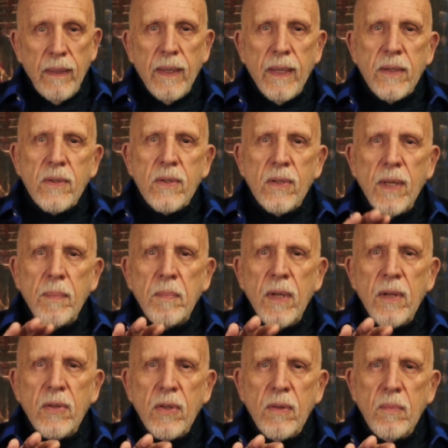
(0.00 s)
It's slipped
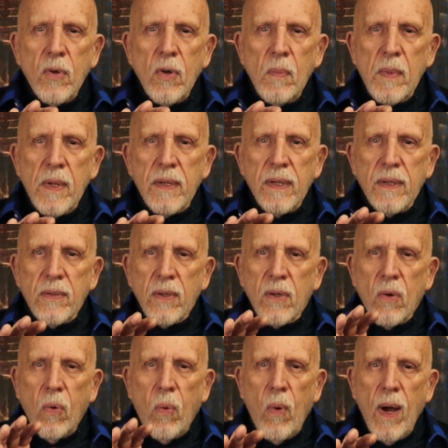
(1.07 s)
into the movement as a
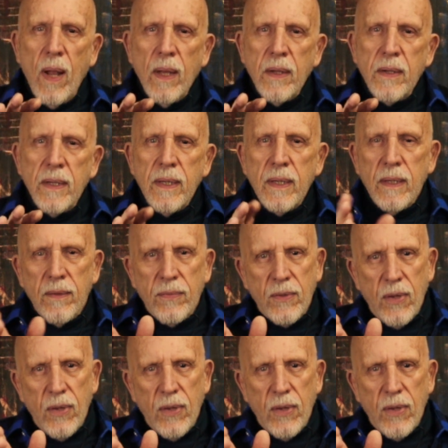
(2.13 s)
quality of